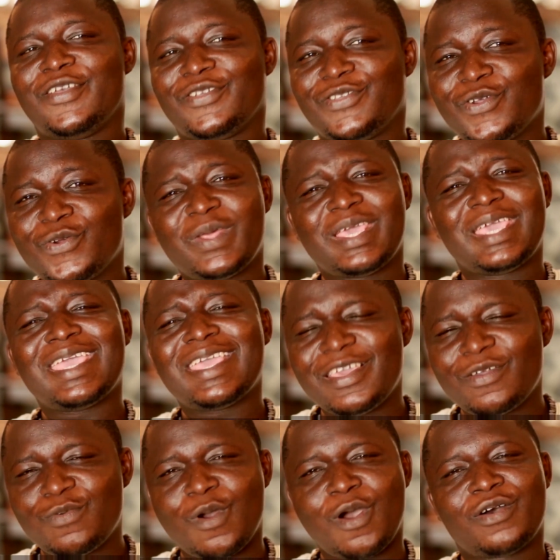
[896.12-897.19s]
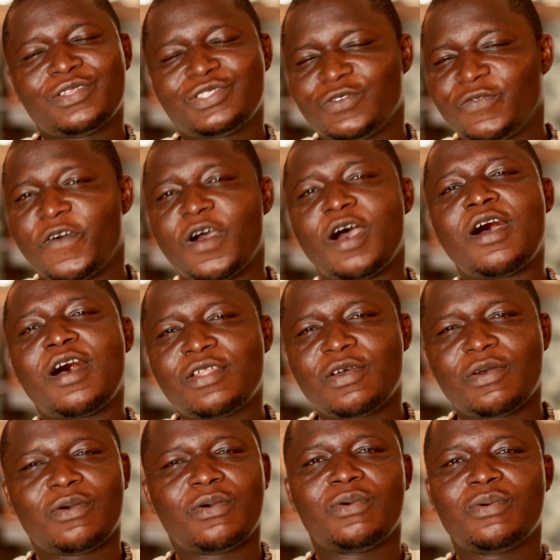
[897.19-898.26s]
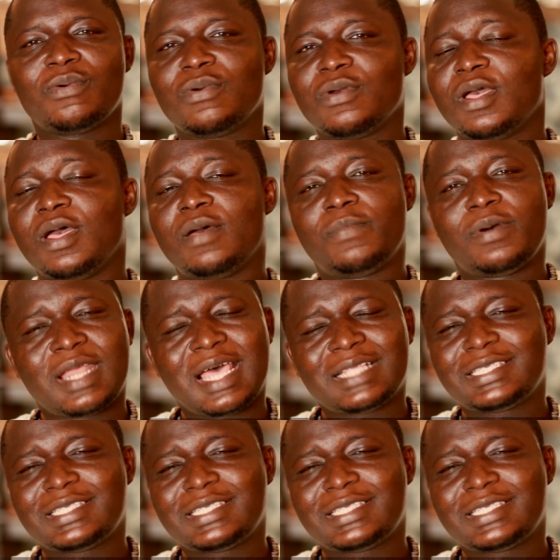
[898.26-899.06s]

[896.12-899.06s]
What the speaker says: you really want to follow. But I